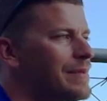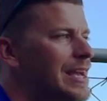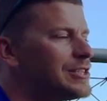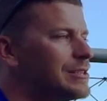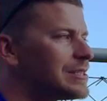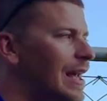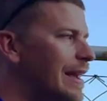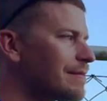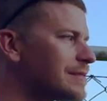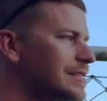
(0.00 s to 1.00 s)
issues
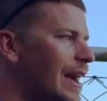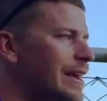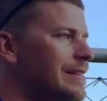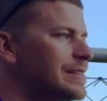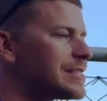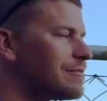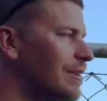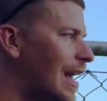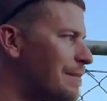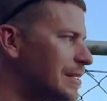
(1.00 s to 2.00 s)
like science, the
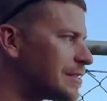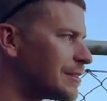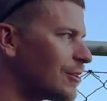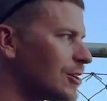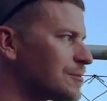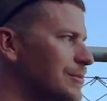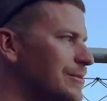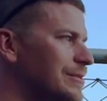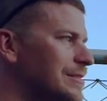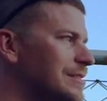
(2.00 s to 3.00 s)
reliability of the
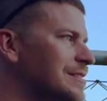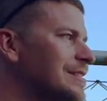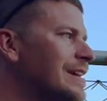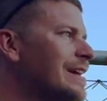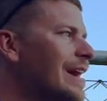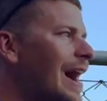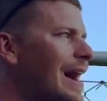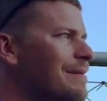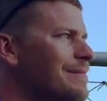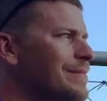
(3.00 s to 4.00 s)
Gospels,
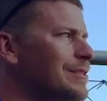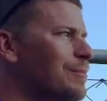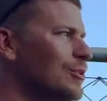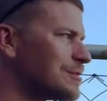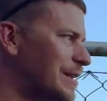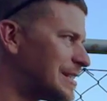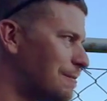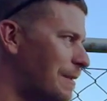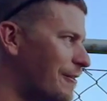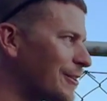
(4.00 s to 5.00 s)
the plausibility
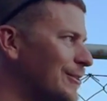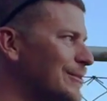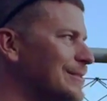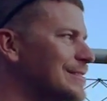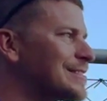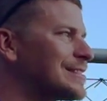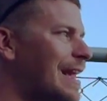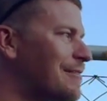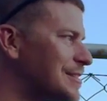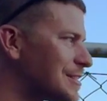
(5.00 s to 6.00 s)
of miracles, the
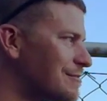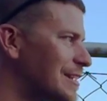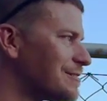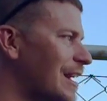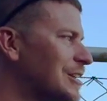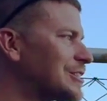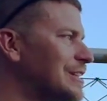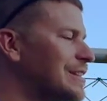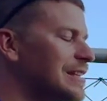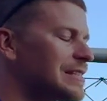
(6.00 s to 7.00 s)
evidence of the resurrection
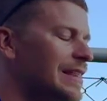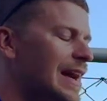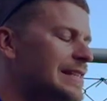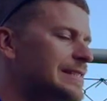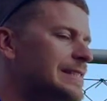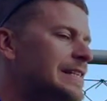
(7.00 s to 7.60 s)
and things like that.